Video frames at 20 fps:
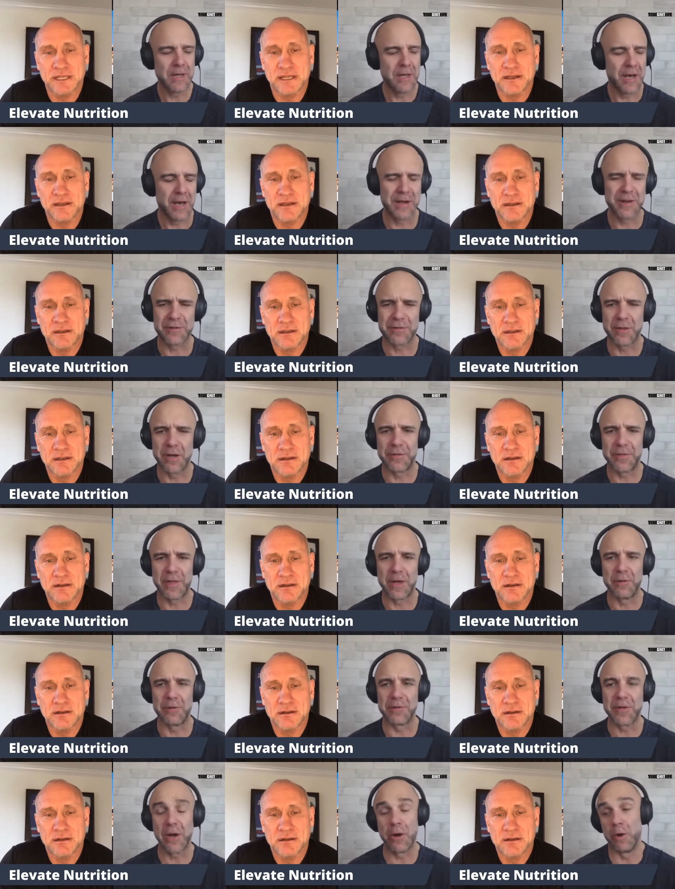Speaker 1: i just thought that
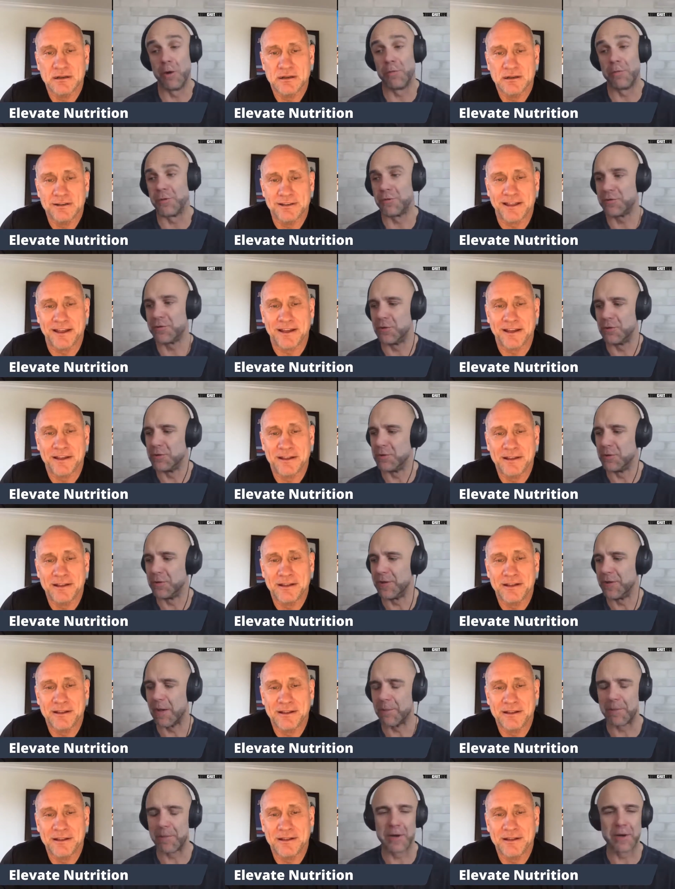was i don't know if they're still doing
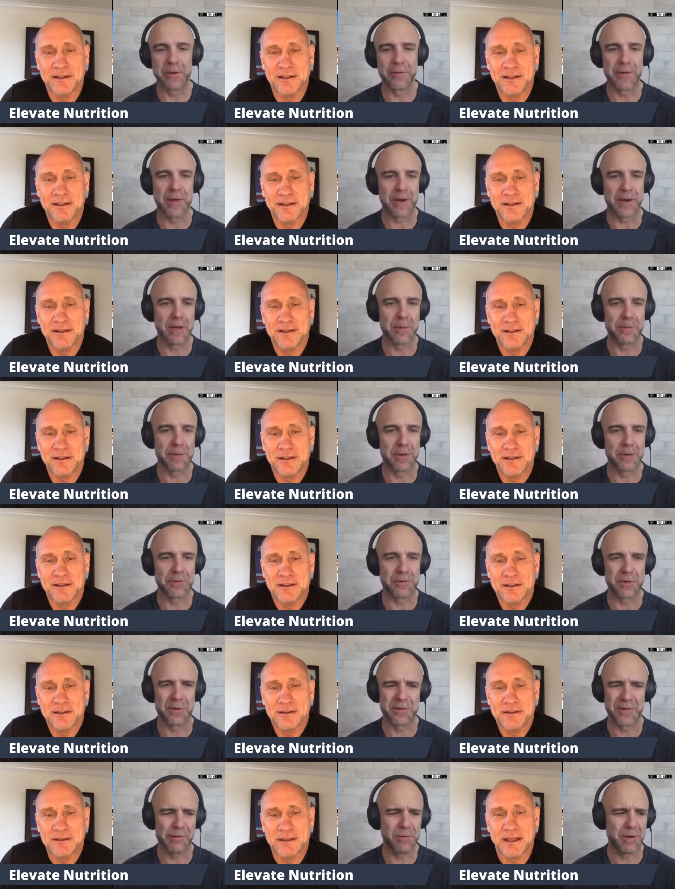that but i heard that a couple years
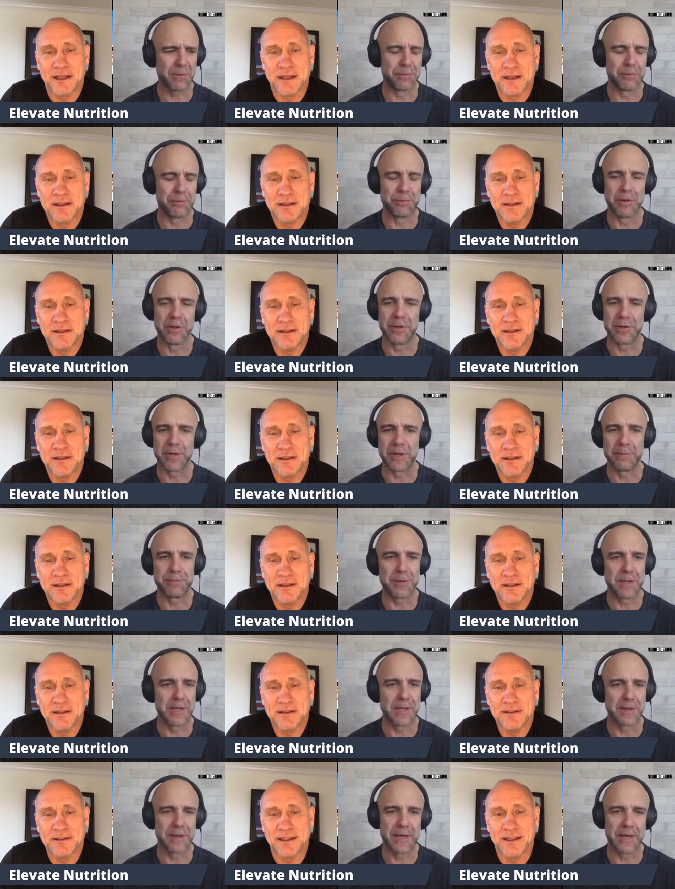ago and that what a brilliant
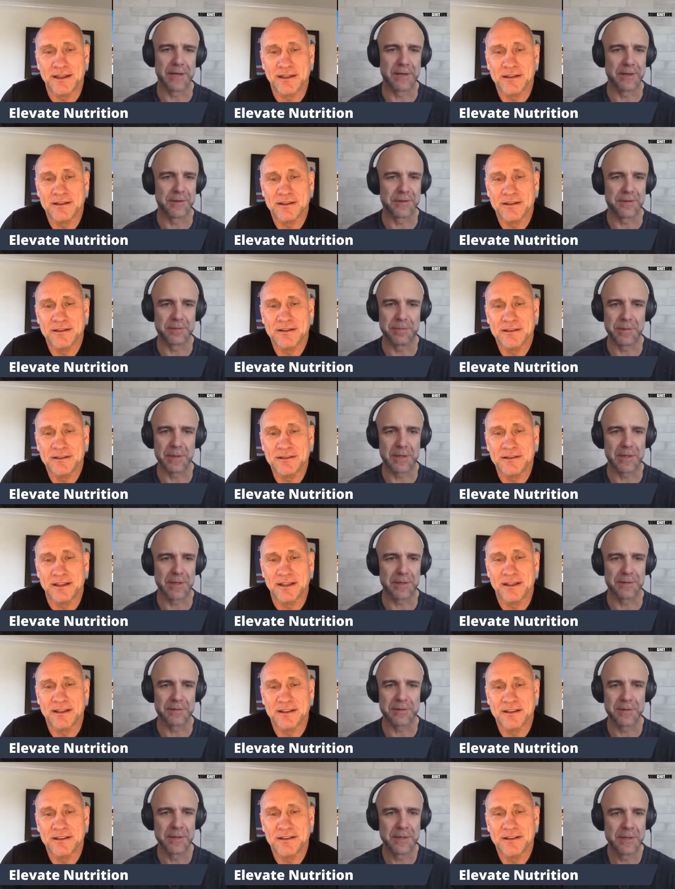play that is
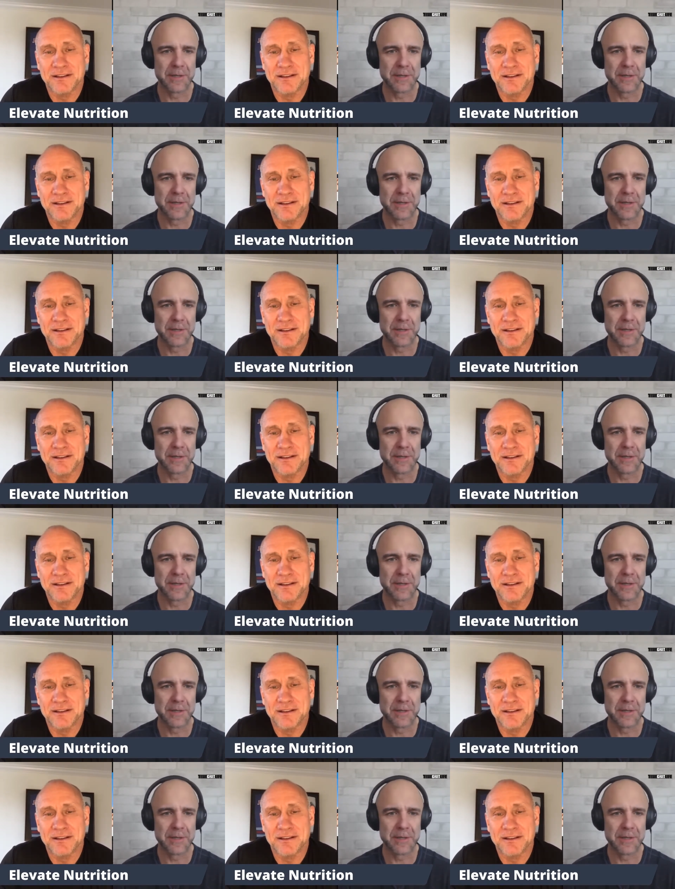because